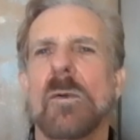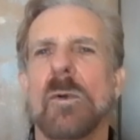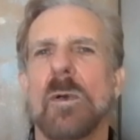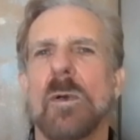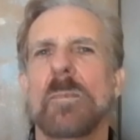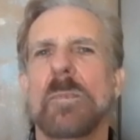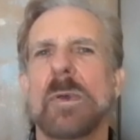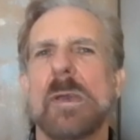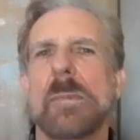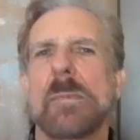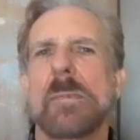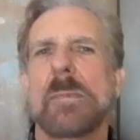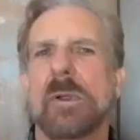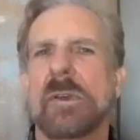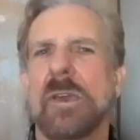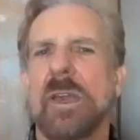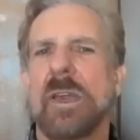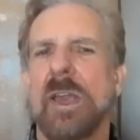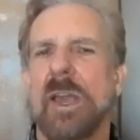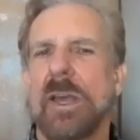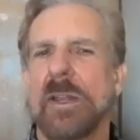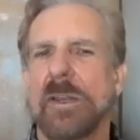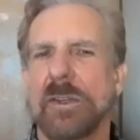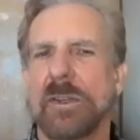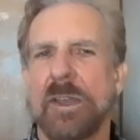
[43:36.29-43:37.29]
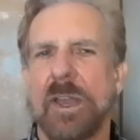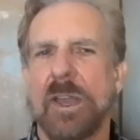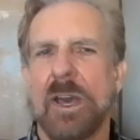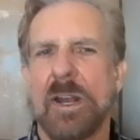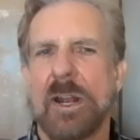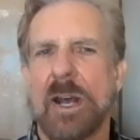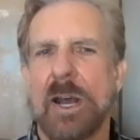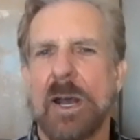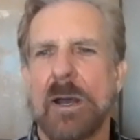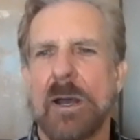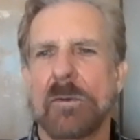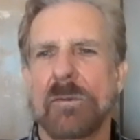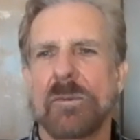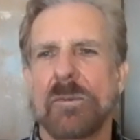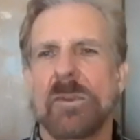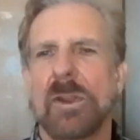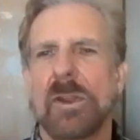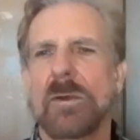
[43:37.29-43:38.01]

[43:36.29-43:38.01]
where people can get out